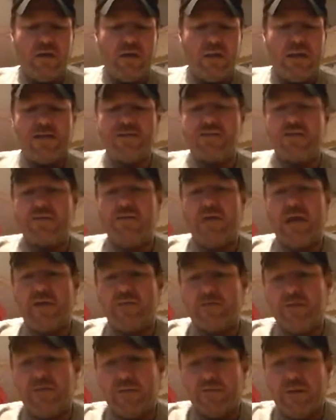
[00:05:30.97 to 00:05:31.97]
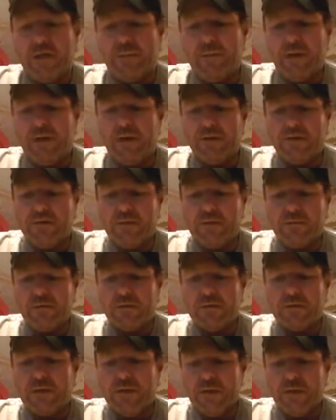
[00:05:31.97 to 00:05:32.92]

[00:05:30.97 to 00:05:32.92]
Lancer Tactical M82